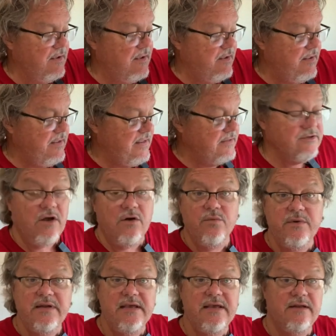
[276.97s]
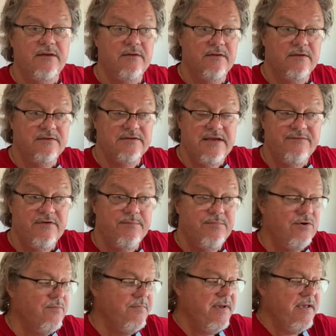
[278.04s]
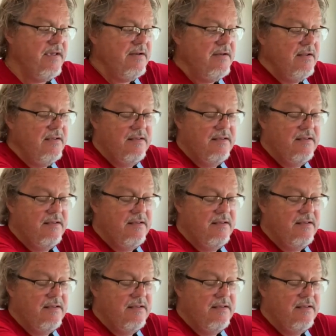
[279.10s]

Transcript: Uh, and it's all we need. Save on propane.